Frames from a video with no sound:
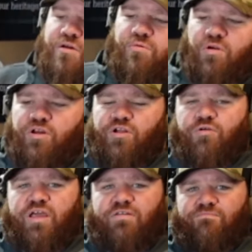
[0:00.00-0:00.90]
We're going to
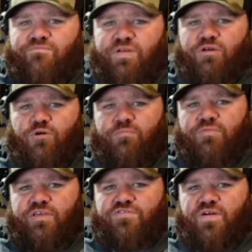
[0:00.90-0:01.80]
go ahead and
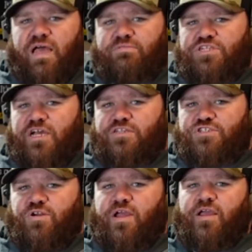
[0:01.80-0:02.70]
film this five-shot
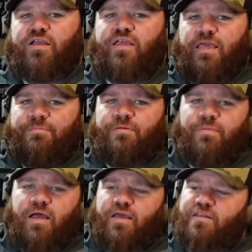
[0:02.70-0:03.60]
string. Keep in
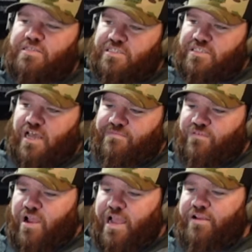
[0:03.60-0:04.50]
mind, this is not
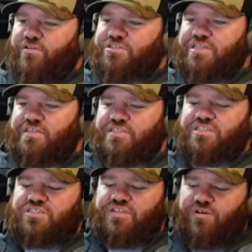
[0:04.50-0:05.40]
for accuracy. This
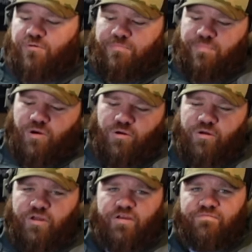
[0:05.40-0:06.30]
is still
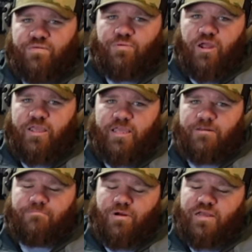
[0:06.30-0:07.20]
part of the
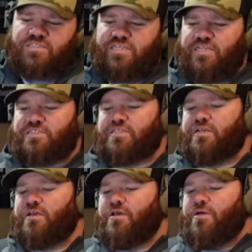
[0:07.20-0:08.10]
break-in process.
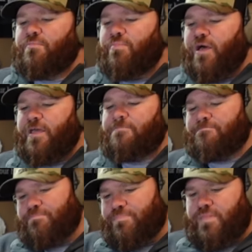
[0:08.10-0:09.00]

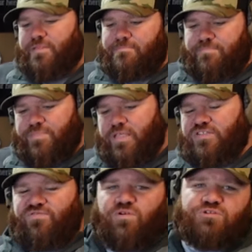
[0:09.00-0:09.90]
But
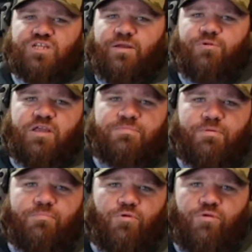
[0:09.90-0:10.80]
it's the first time we get to
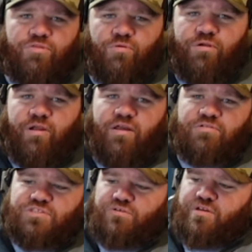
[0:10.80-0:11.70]
put more than three
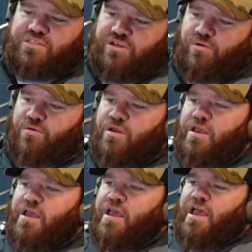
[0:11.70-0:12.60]
rounds to it, so
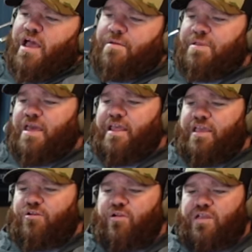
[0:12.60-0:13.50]
I'm kind of
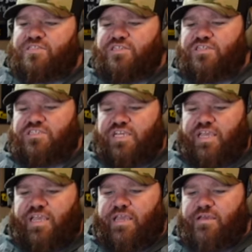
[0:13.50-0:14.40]
interested to
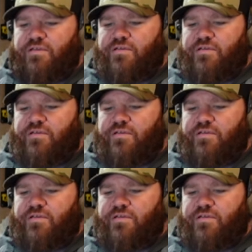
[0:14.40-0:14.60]
see